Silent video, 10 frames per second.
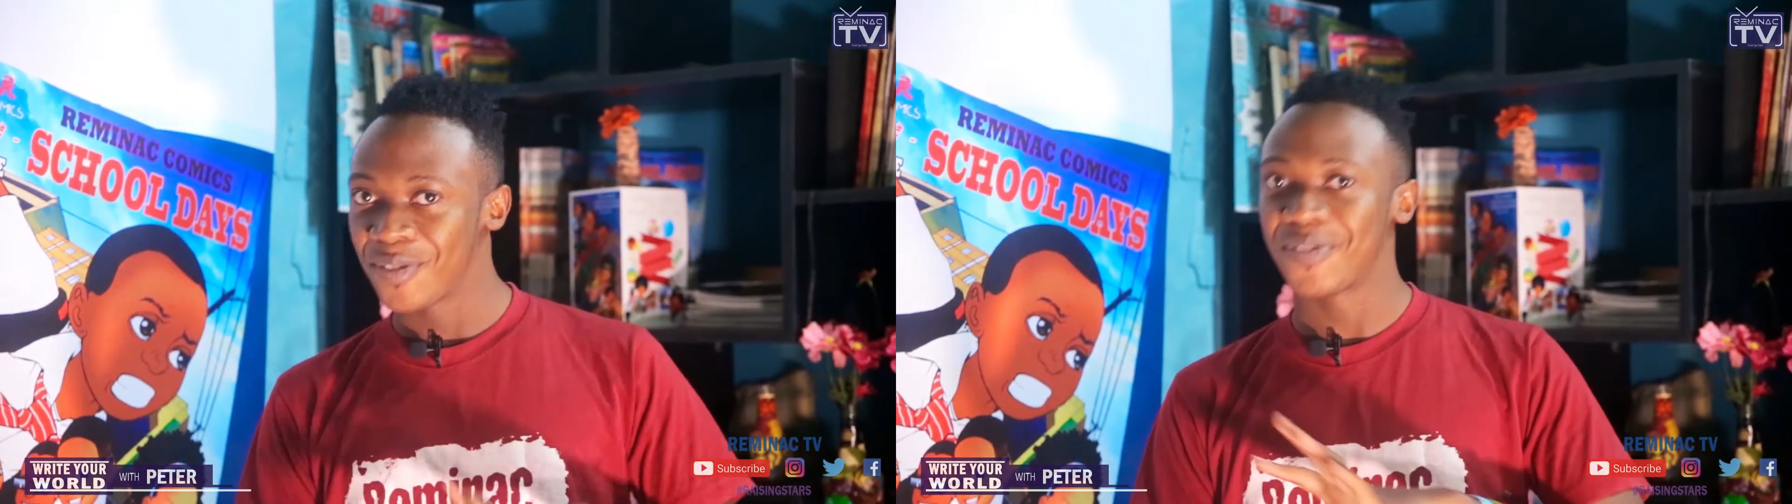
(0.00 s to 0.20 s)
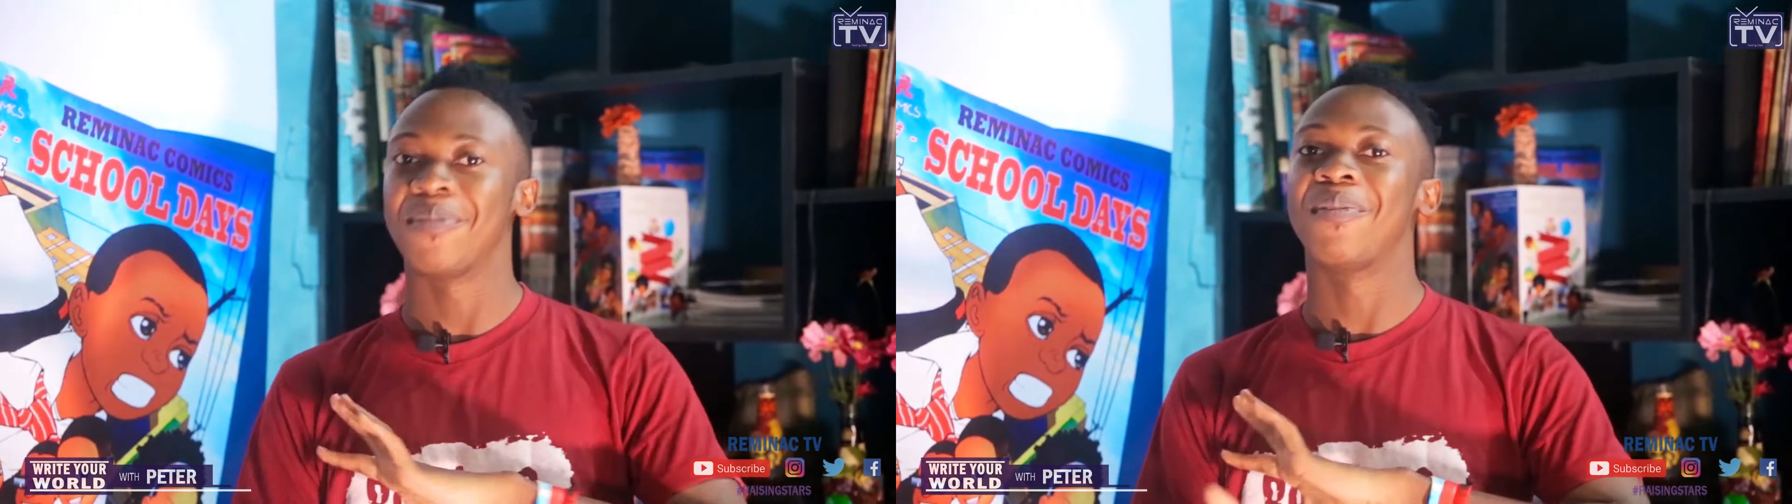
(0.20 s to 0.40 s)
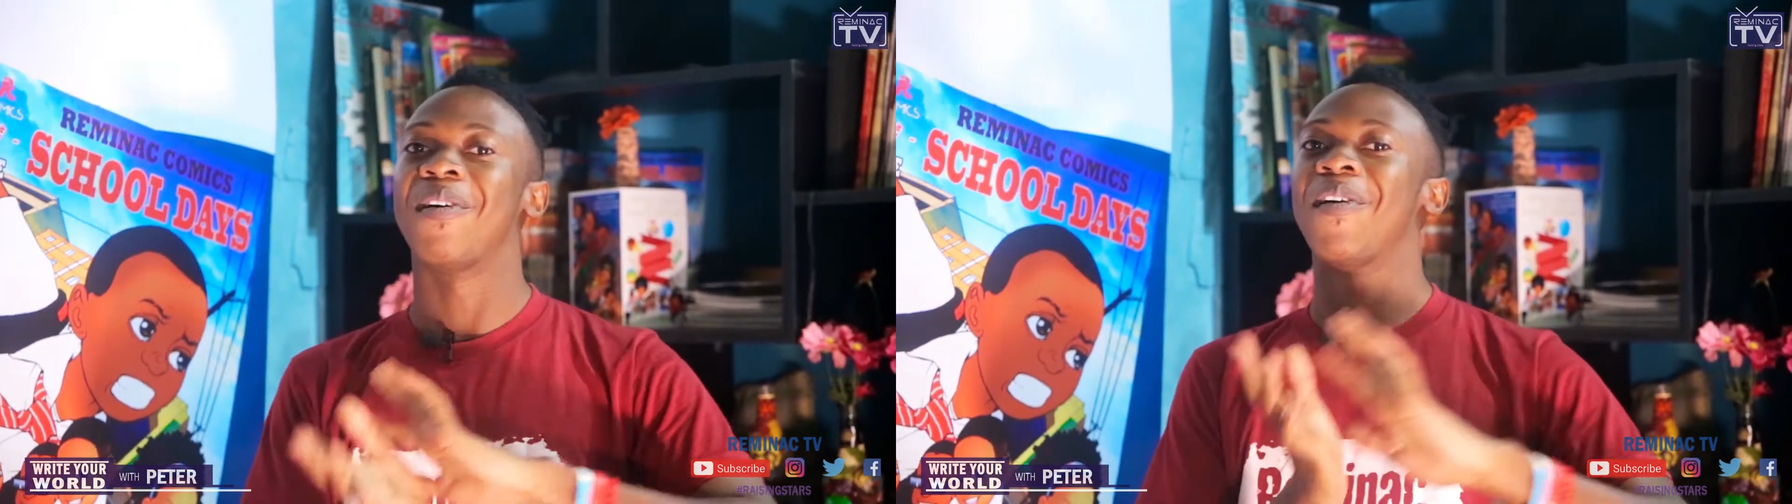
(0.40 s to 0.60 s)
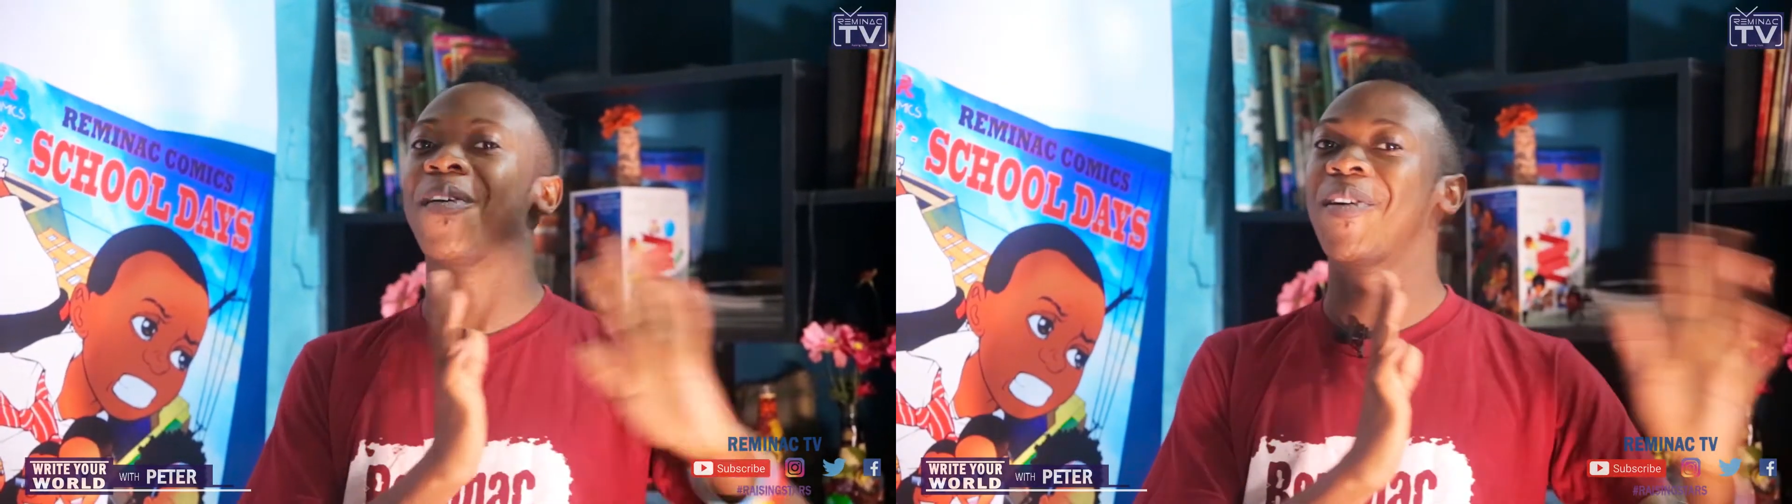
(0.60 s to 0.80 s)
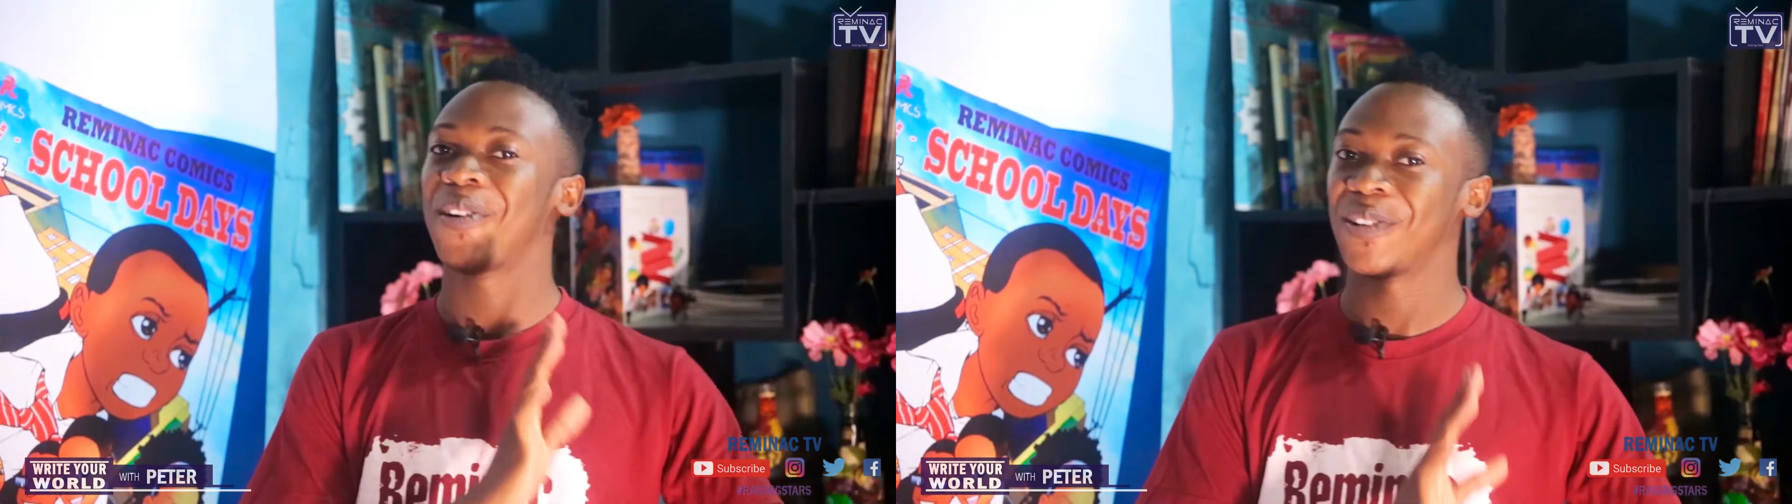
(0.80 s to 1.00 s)
from
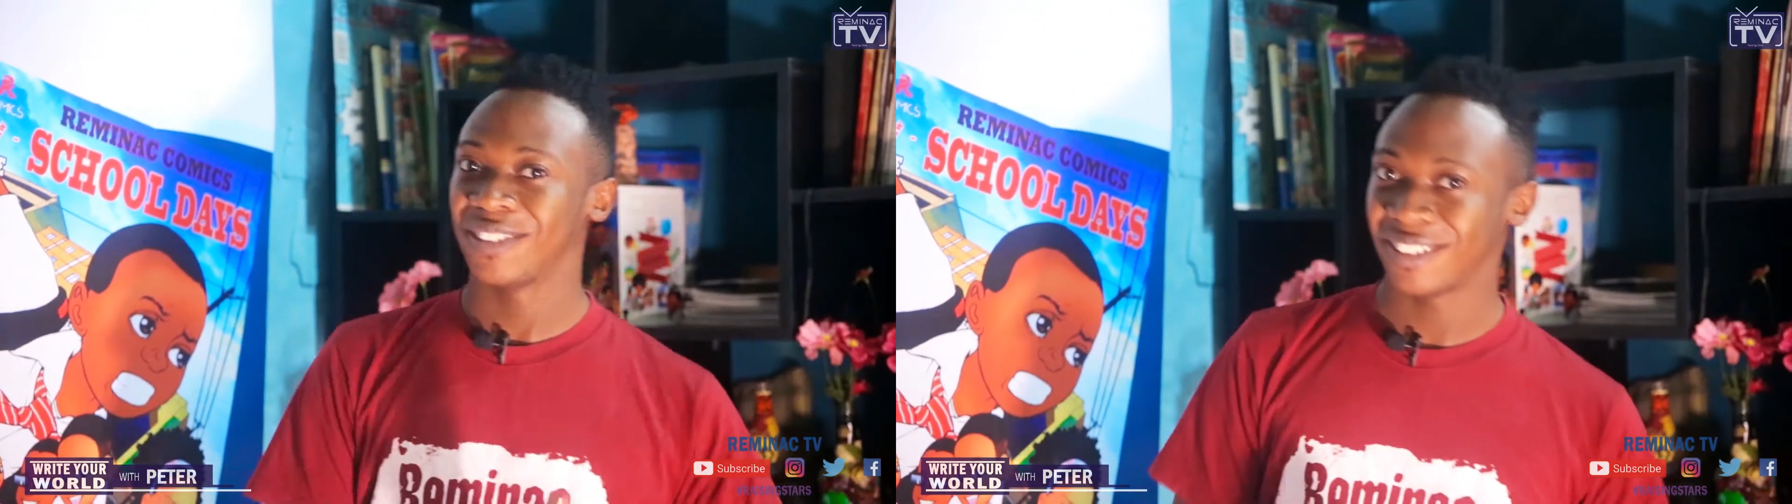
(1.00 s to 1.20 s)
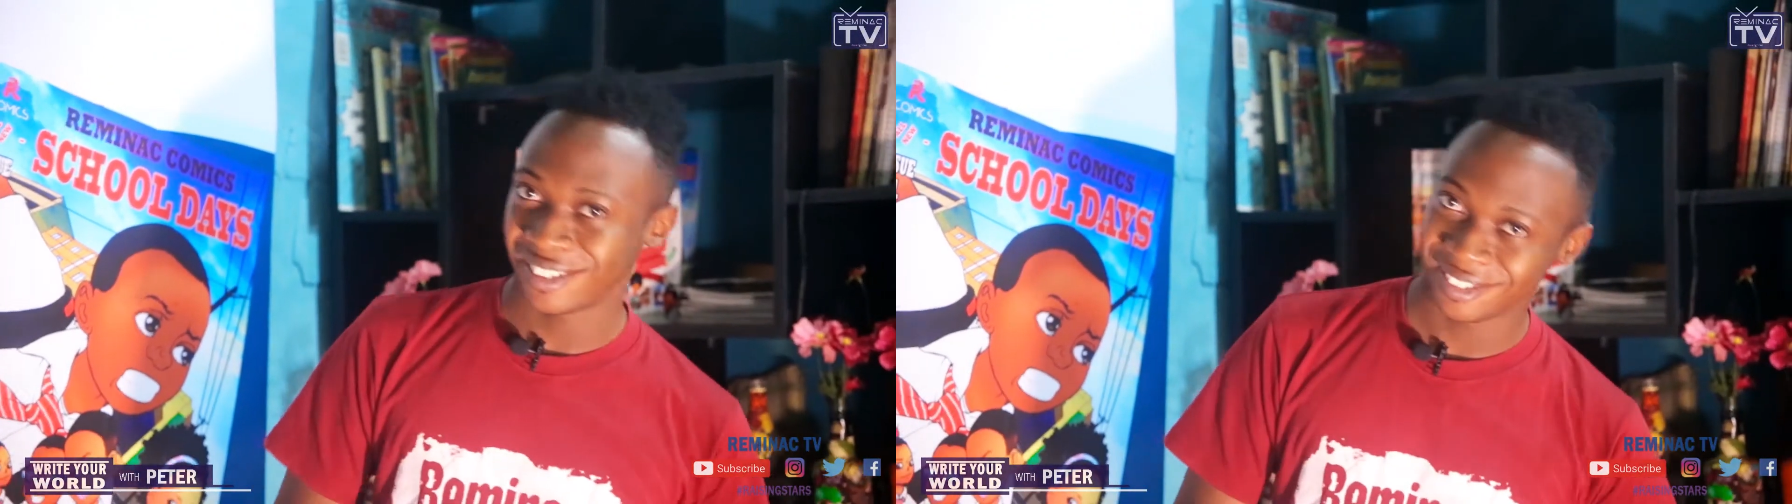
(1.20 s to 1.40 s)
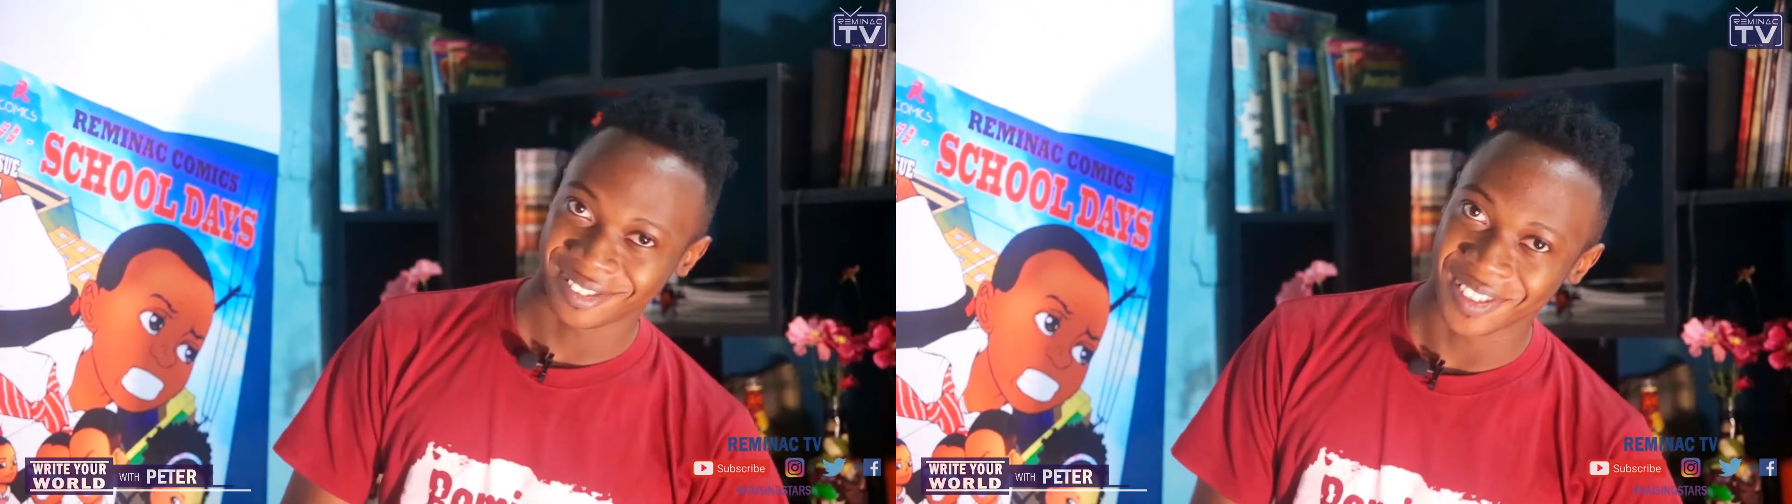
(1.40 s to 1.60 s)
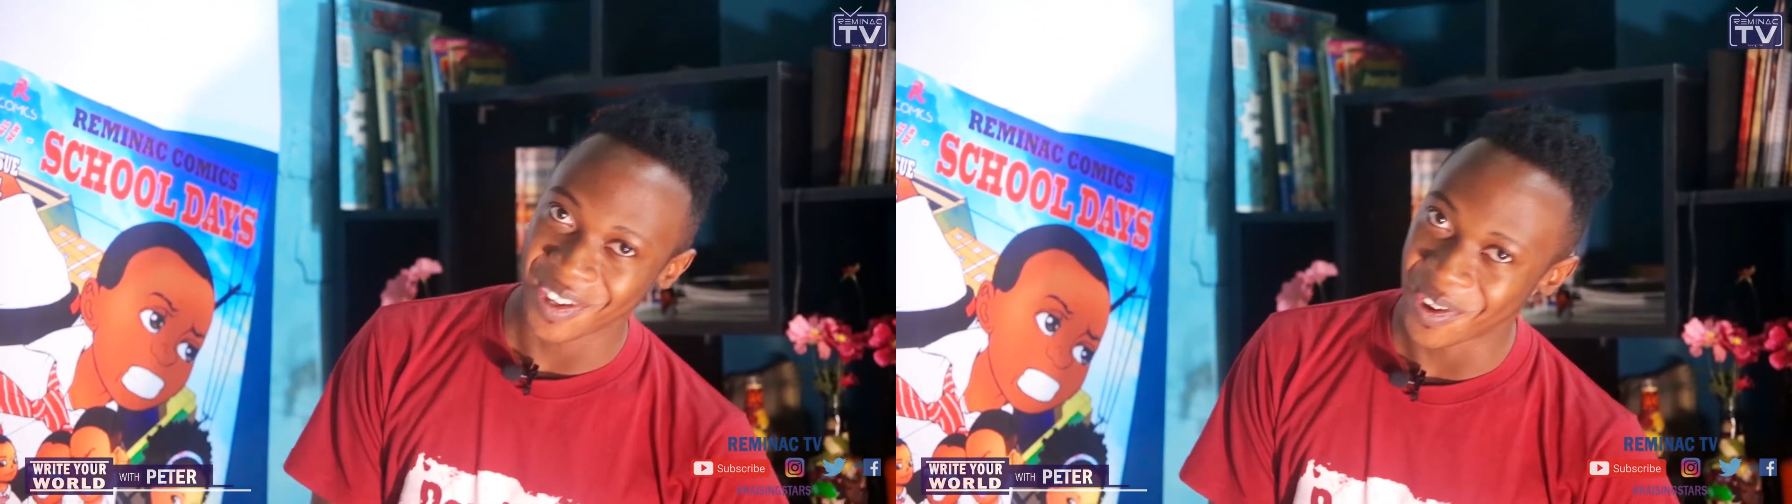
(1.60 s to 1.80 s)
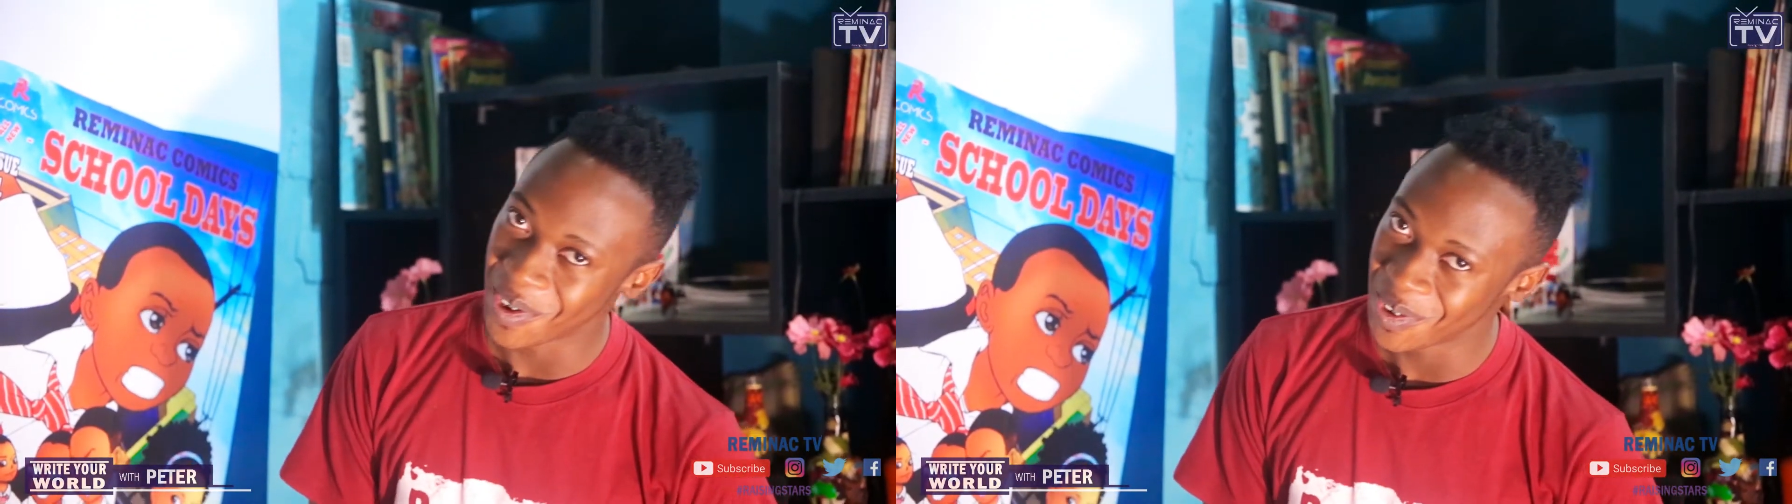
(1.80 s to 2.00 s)
all
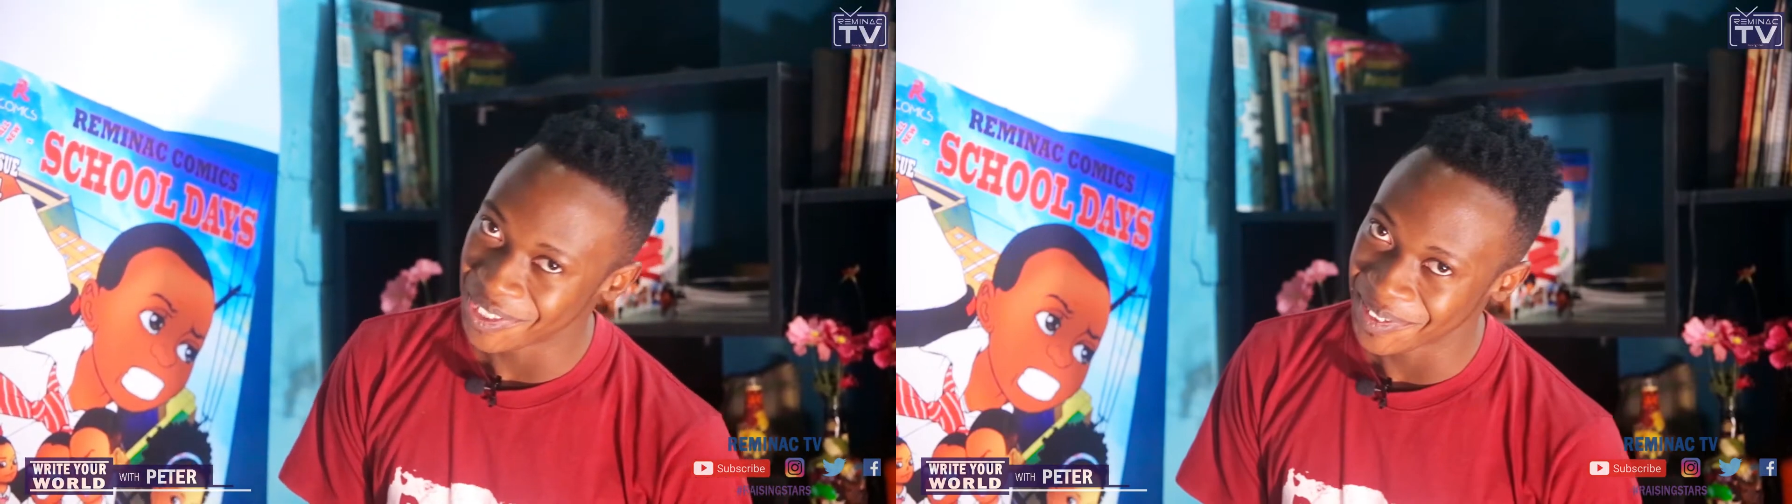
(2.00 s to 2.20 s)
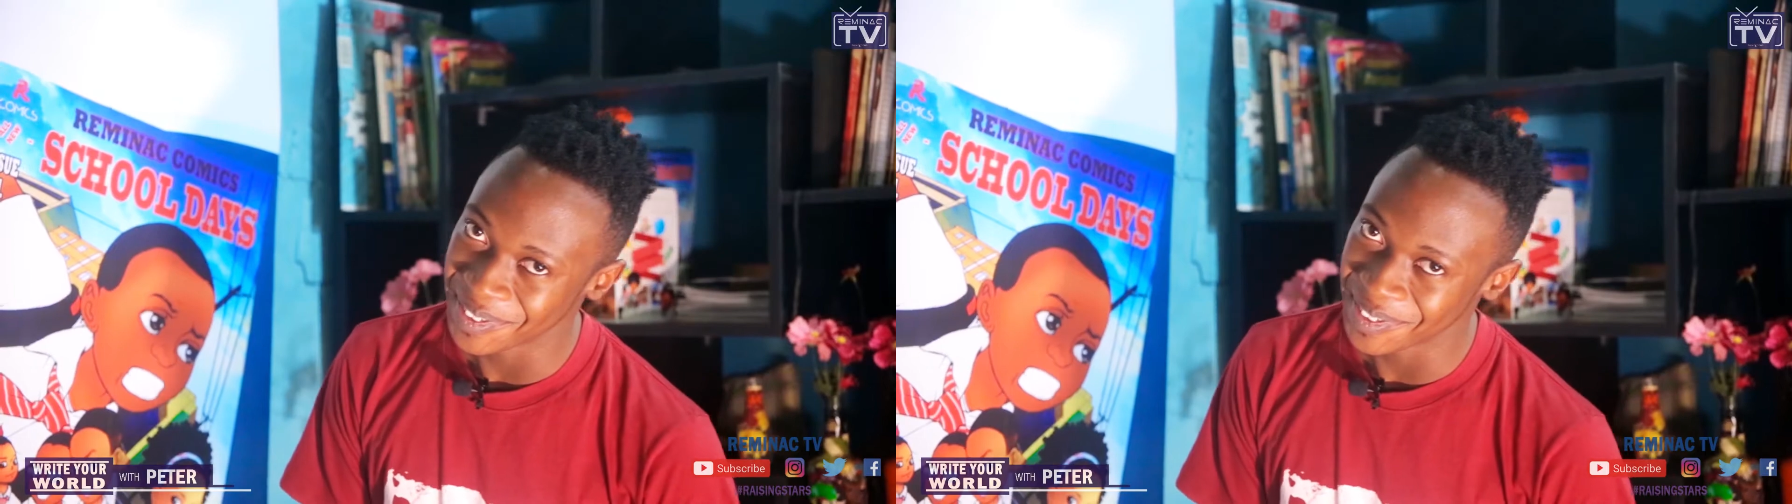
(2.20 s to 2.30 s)
the